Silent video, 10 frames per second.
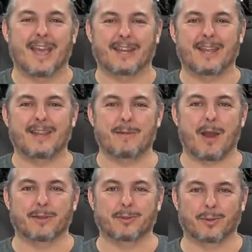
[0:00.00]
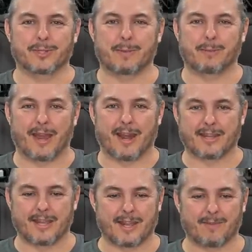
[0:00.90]
And they told us they plan
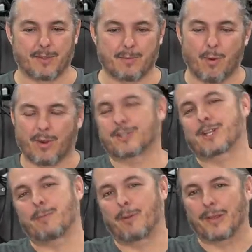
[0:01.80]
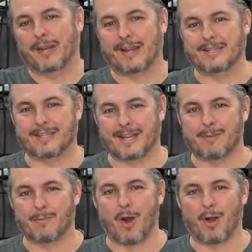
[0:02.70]
on getting a few more. And it's going to be really nice
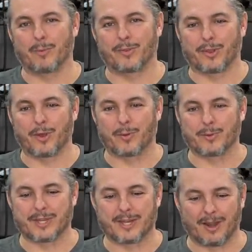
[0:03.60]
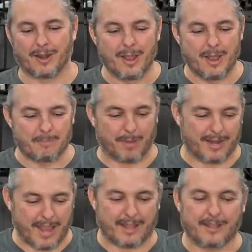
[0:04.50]
seeing them all with the logos in there.
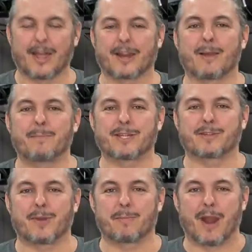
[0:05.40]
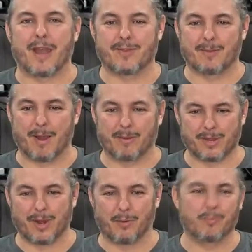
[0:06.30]
But hey, a lot of companies are very private
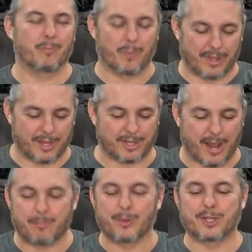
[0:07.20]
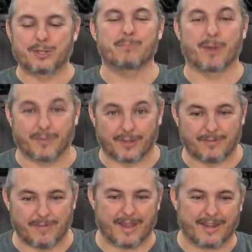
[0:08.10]
about, you know, where they shop, which is
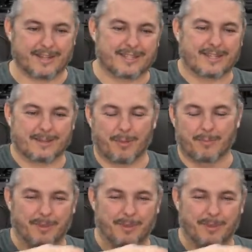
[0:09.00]
perfectly fine and acceptable.